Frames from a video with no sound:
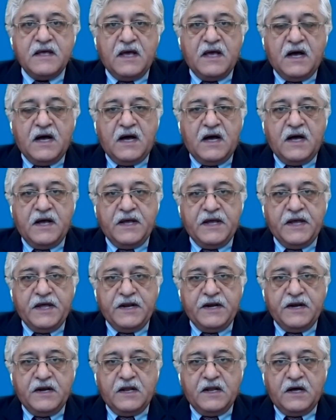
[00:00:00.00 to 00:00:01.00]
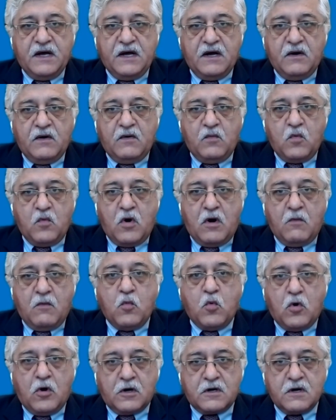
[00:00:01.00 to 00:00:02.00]
uh, in uh, warm
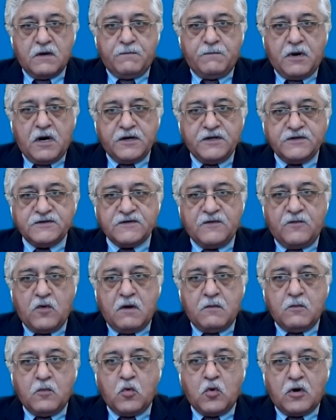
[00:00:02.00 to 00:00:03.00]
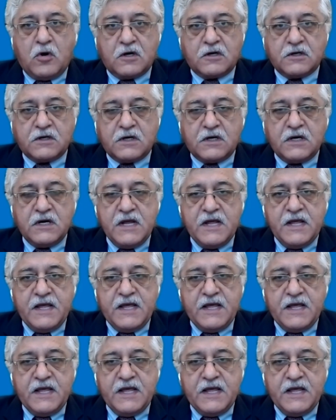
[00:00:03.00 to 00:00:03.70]
water bodies of warm water,